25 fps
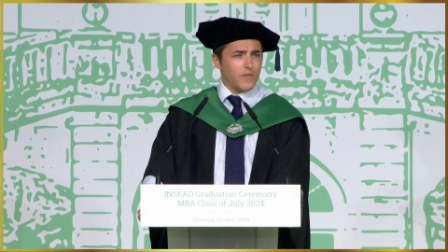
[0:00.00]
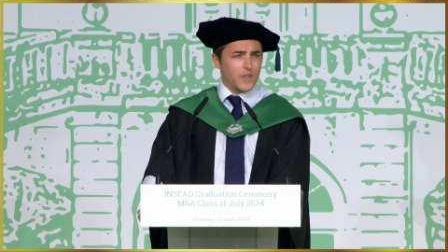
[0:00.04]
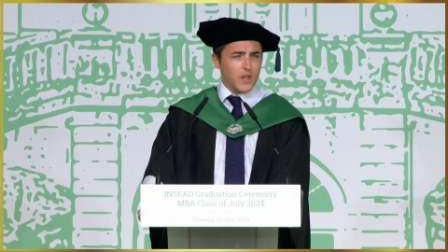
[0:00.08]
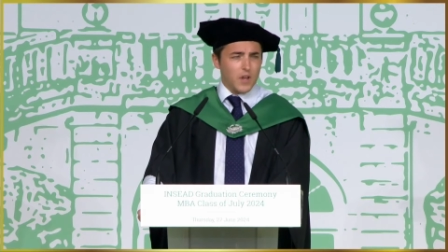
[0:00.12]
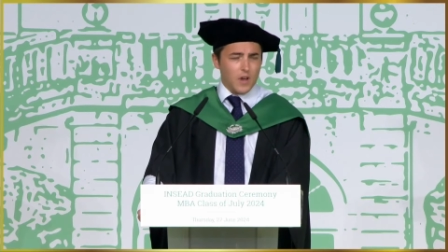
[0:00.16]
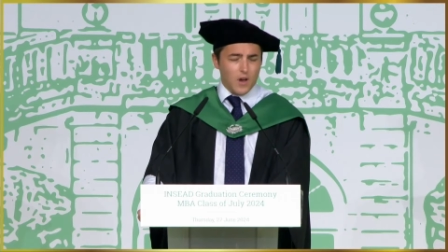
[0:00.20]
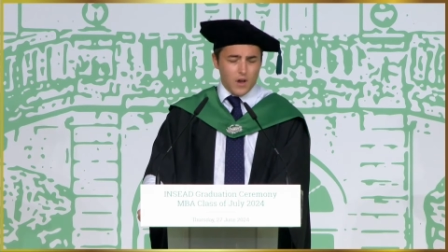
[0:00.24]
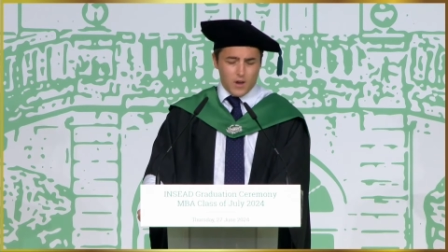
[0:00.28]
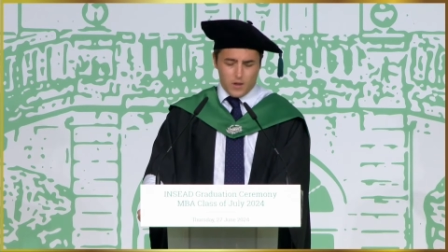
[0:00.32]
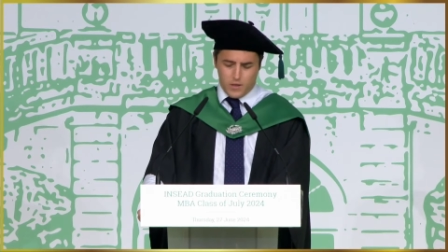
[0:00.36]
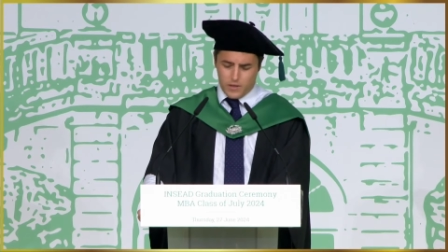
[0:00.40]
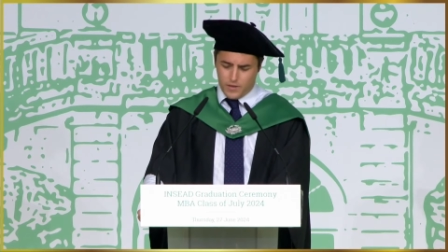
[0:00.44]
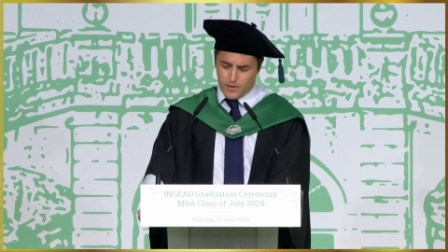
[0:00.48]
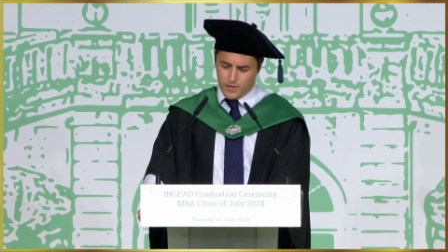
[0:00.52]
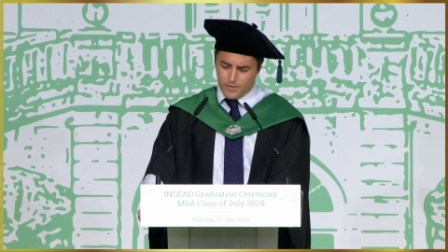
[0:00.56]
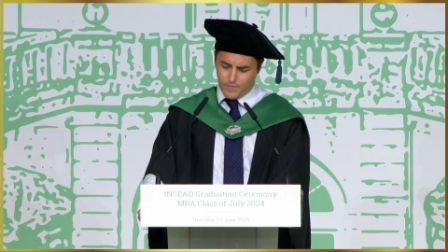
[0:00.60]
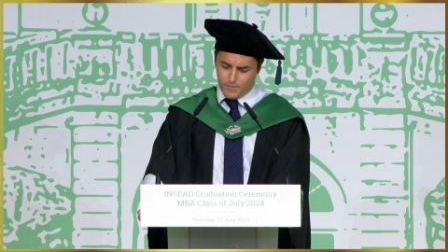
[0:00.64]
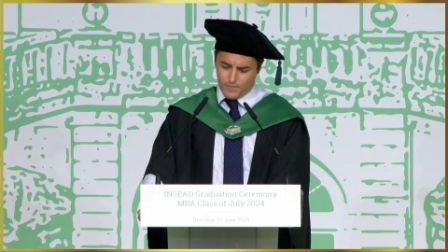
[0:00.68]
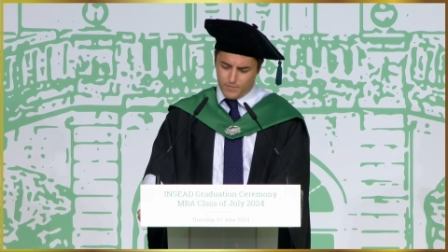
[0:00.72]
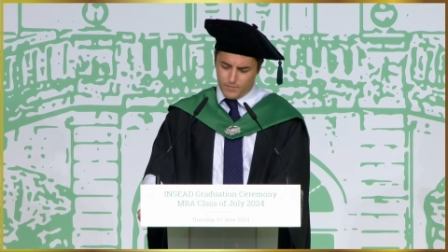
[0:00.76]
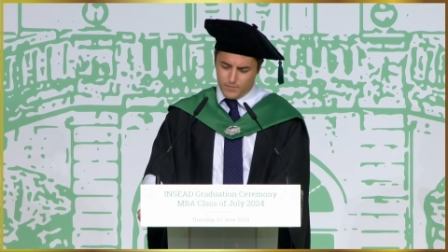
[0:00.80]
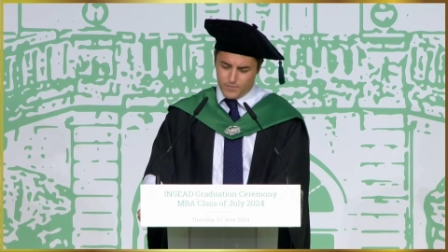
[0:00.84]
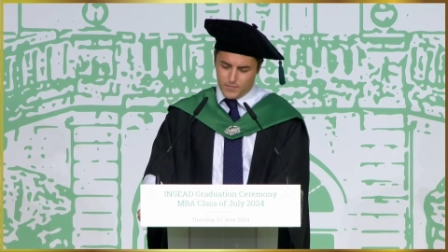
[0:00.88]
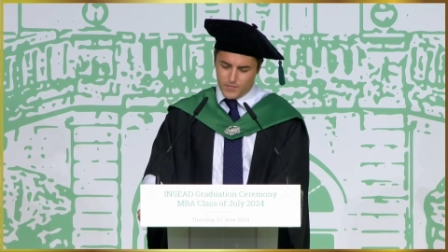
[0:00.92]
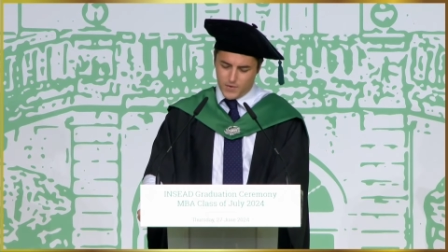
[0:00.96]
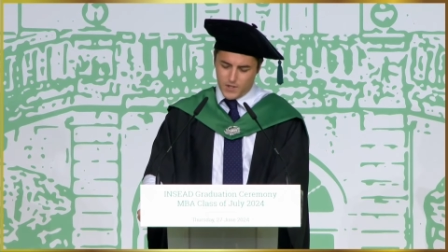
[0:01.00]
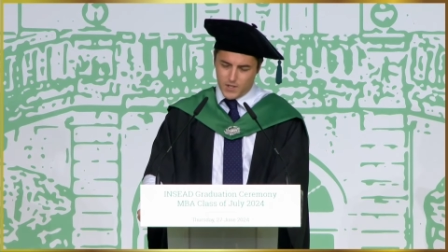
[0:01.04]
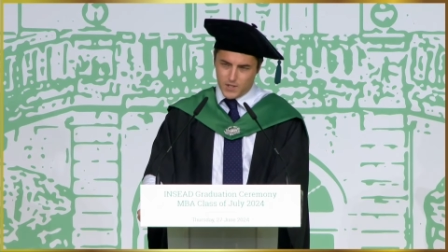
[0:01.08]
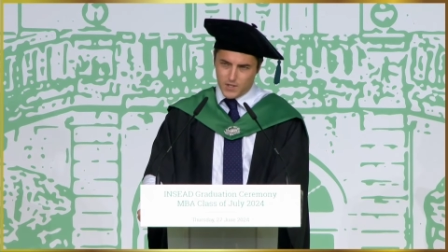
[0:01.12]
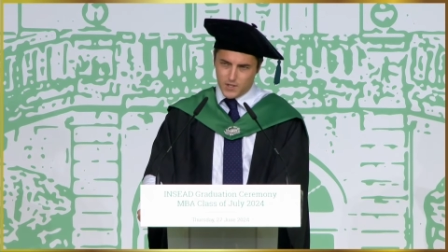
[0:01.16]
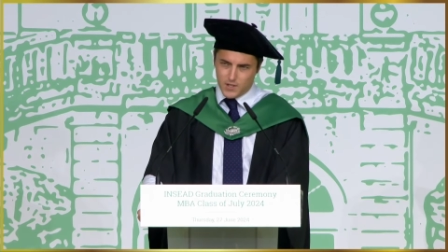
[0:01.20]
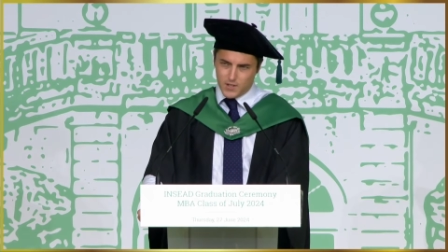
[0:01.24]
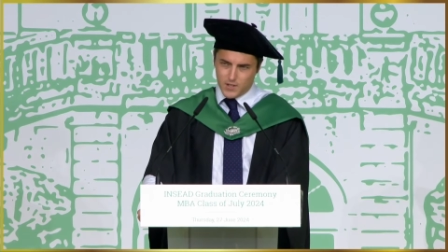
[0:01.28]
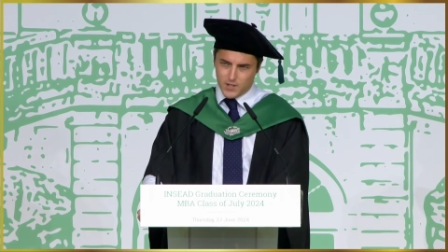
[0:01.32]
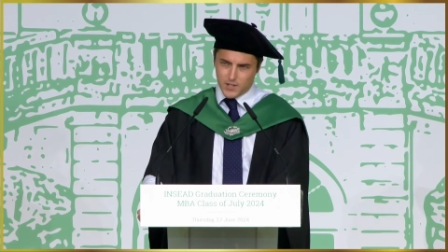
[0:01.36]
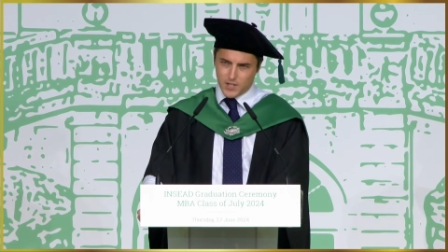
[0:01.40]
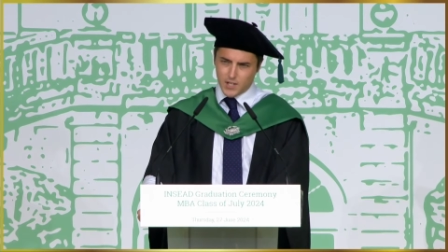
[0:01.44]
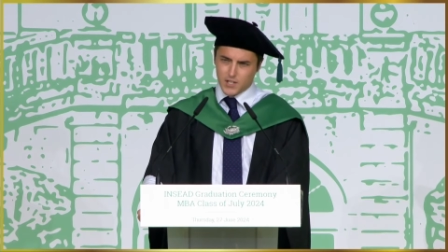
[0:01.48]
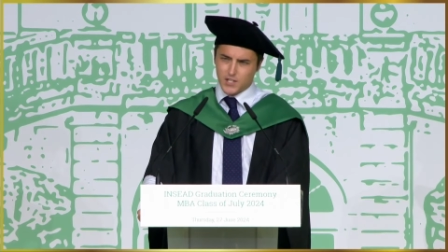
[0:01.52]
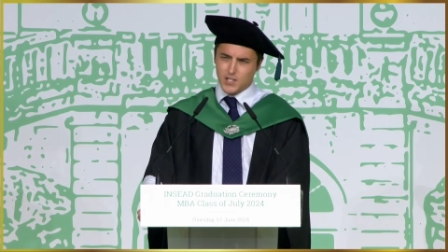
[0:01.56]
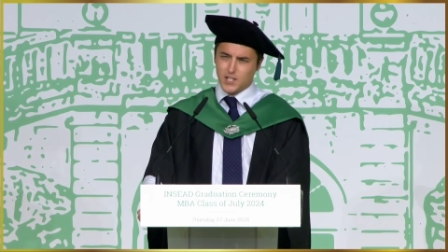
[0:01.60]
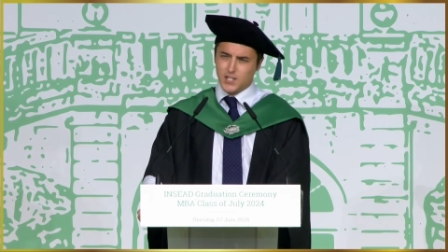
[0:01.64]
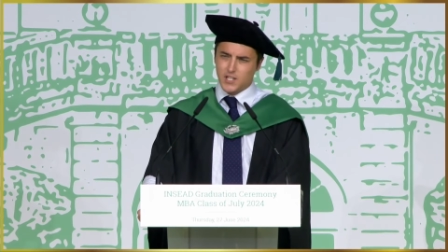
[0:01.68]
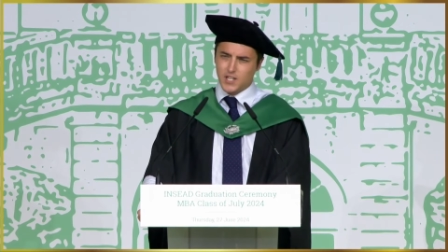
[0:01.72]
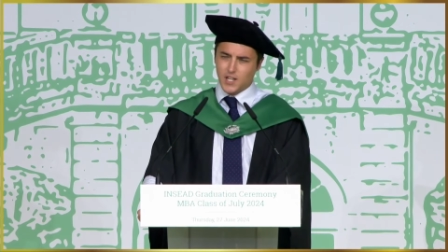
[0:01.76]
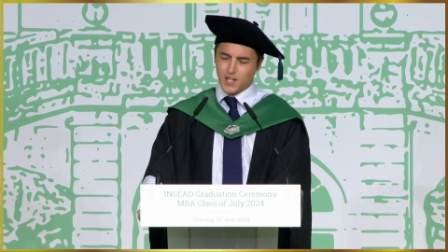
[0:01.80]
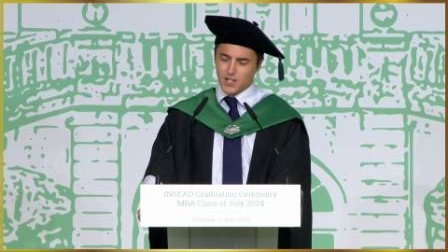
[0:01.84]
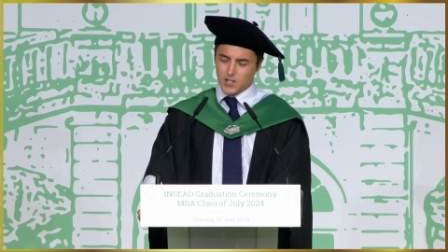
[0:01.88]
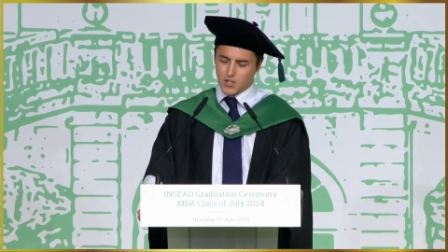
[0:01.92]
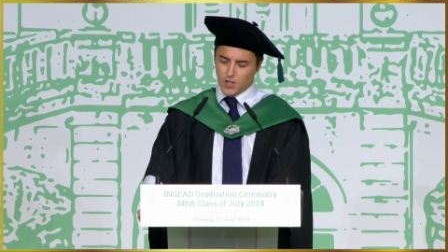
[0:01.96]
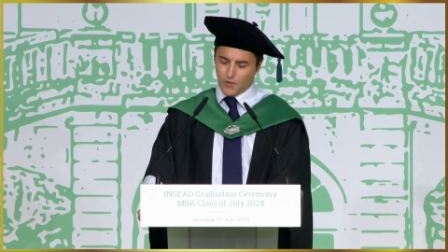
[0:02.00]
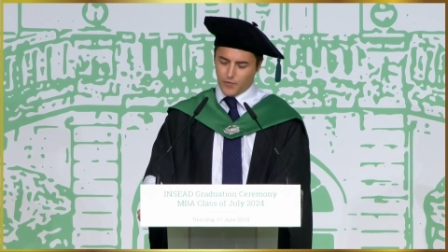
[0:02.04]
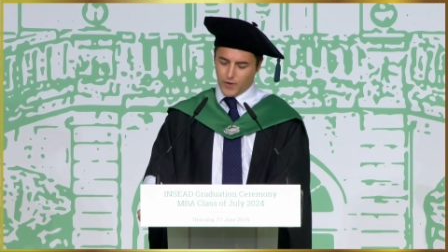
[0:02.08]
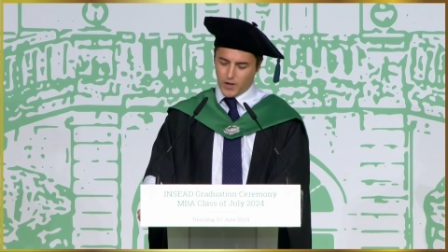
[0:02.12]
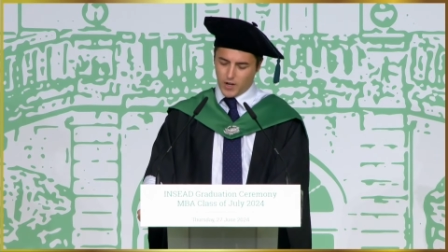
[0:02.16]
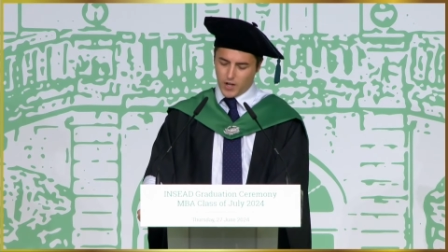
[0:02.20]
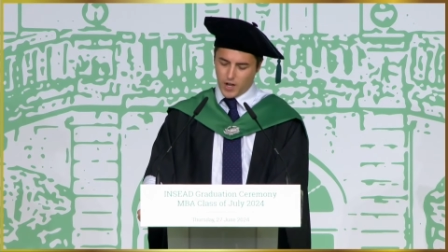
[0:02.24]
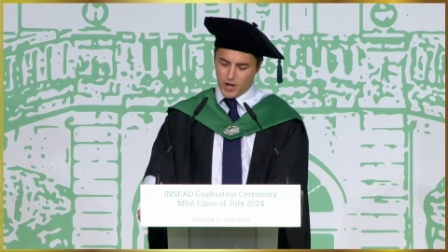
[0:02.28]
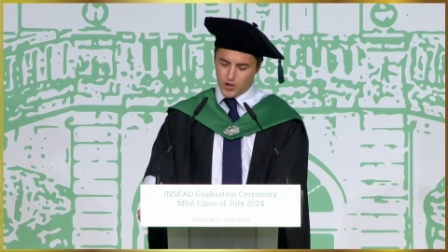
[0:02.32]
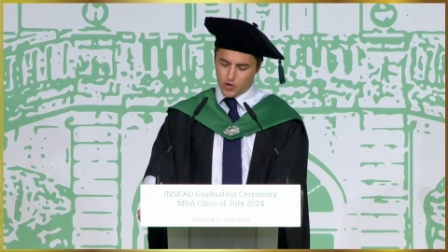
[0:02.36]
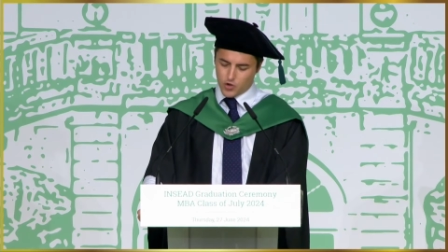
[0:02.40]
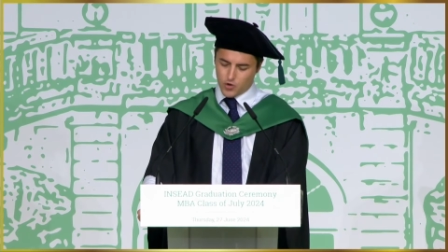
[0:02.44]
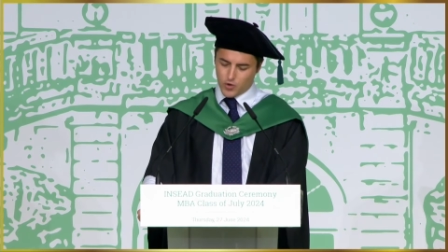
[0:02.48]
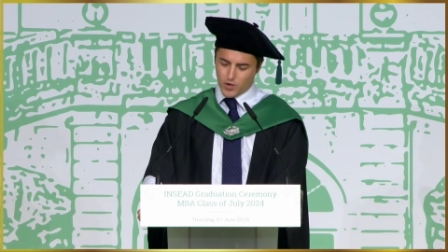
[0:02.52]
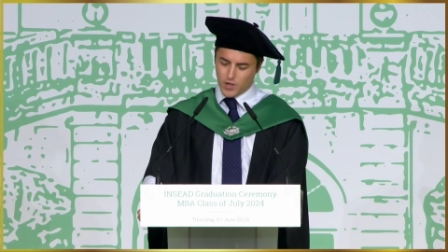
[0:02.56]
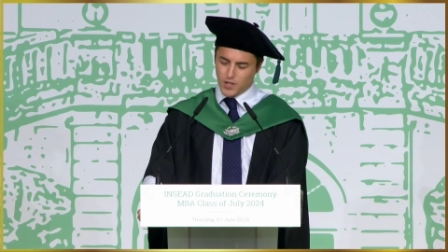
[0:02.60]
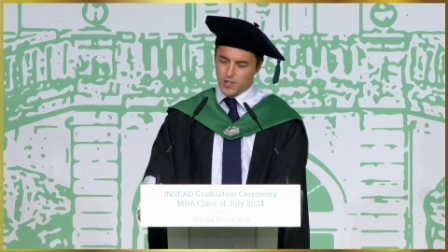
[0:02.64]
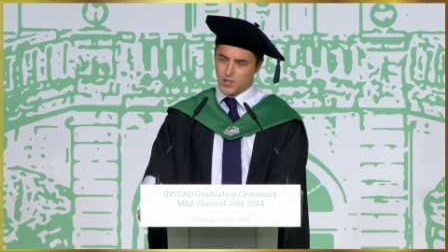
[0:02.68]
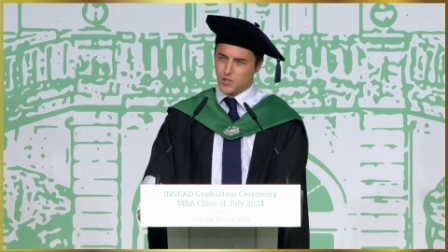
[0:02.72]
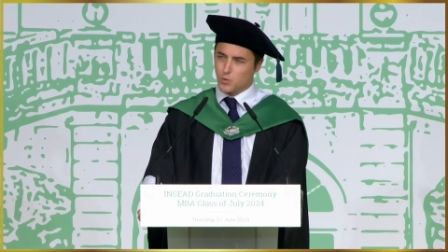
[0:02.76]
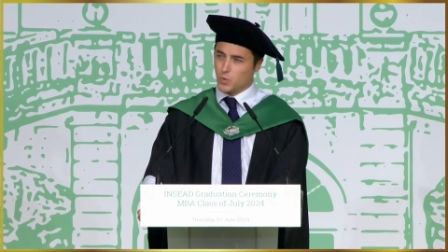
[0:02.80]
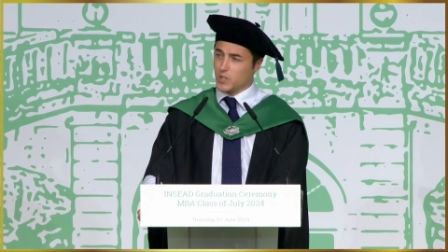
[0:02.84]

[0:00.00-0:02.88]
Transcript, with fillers: the earth 66 different countries,